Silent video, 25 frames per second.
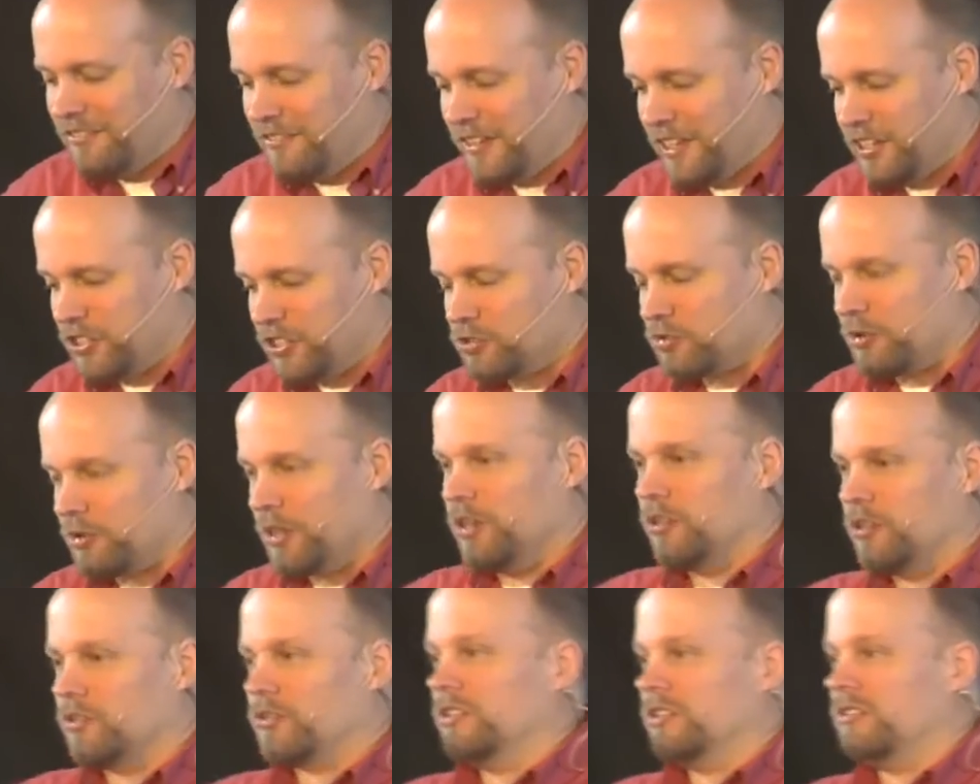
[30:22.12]
of
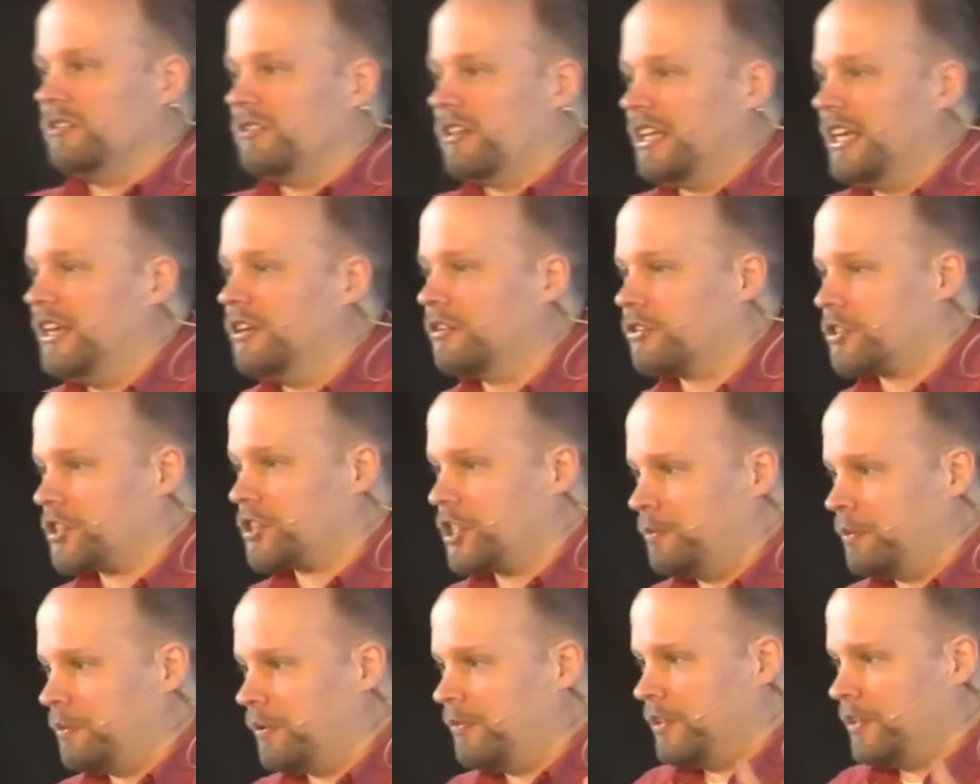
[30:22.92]
Israel, the
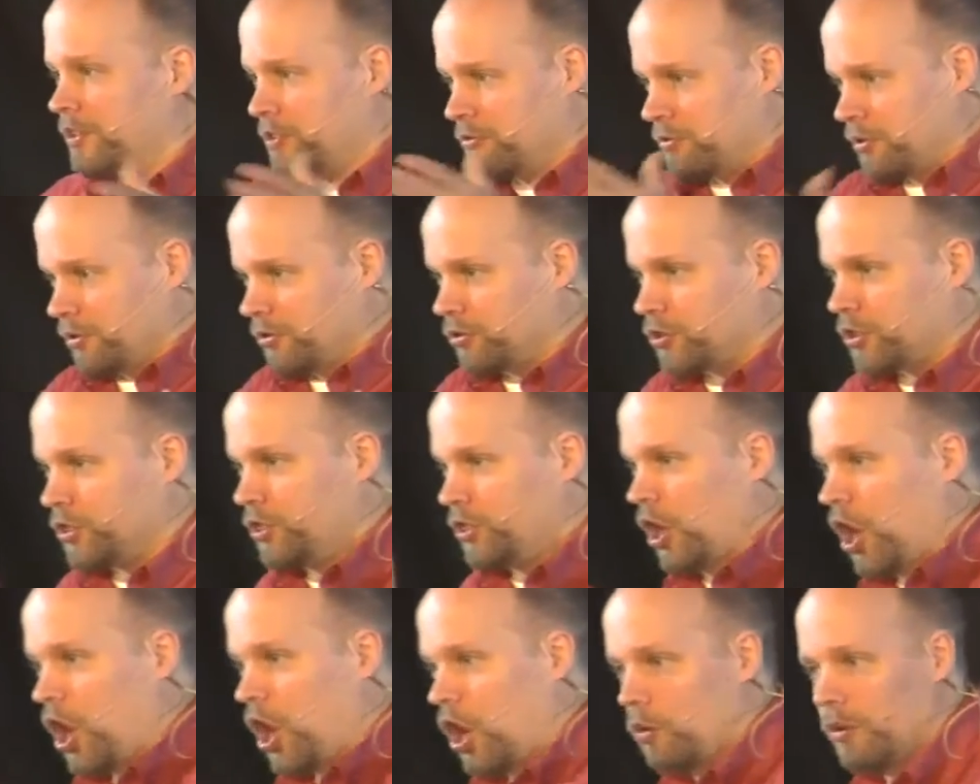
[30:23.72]
leadership of Israel,
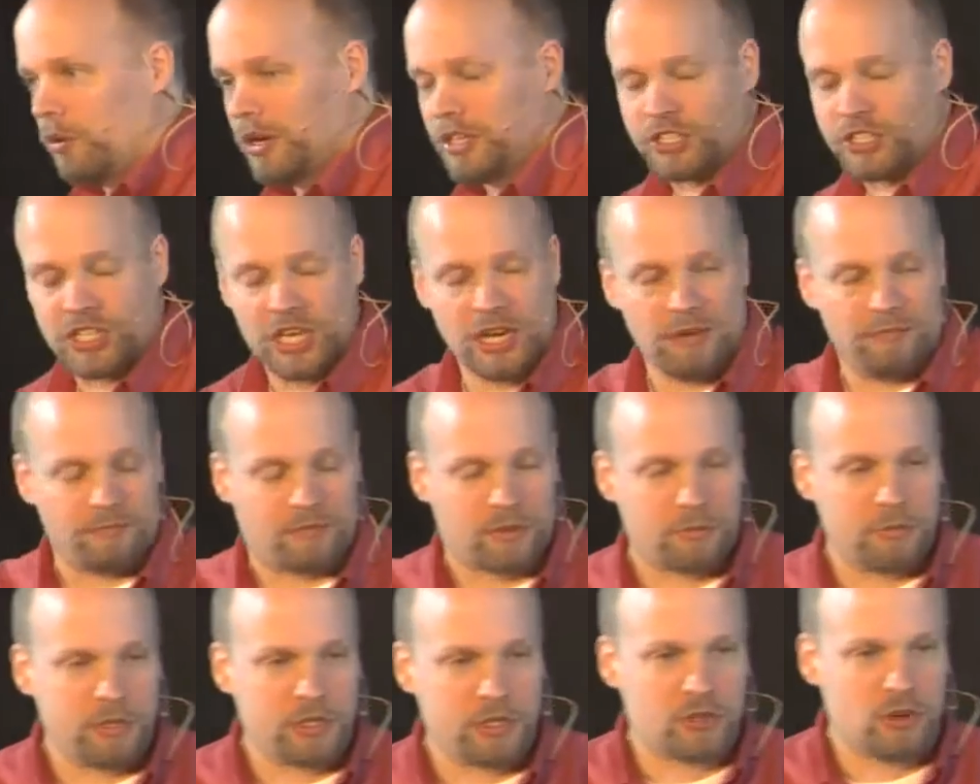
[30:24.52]
should always come
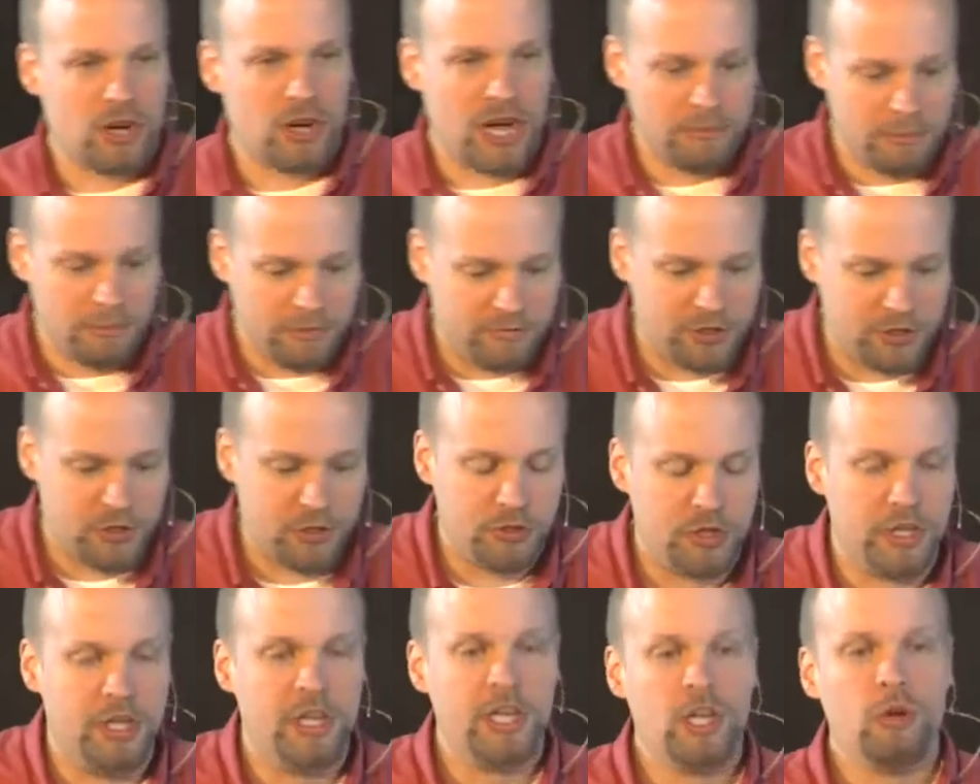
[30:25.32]
from the tribe of
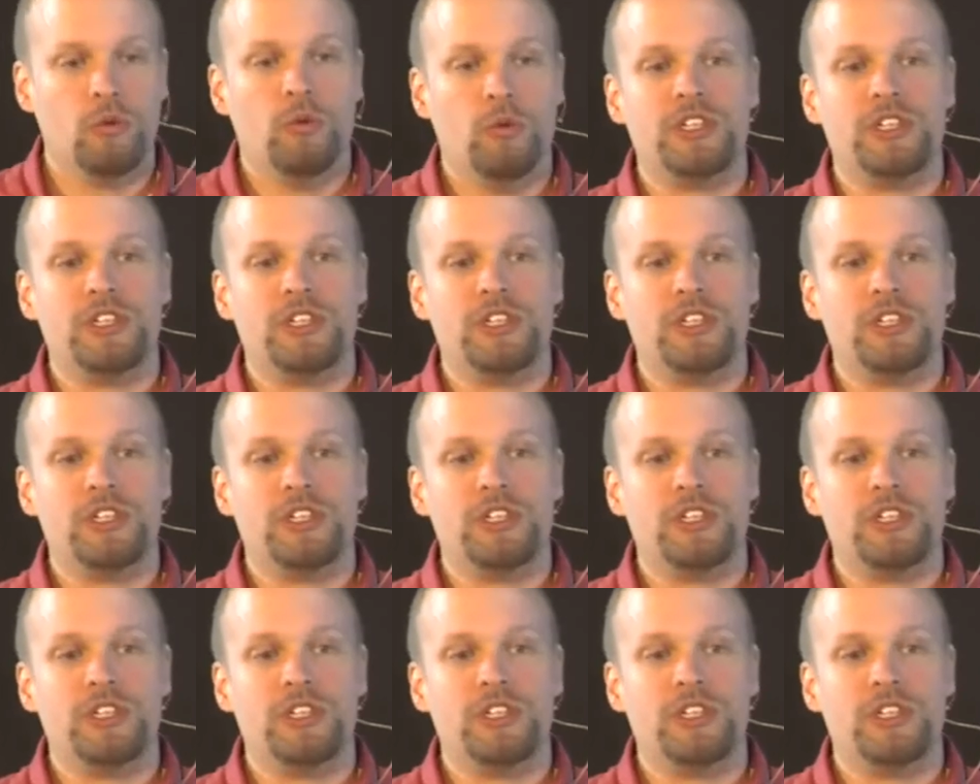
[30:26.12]
Judah,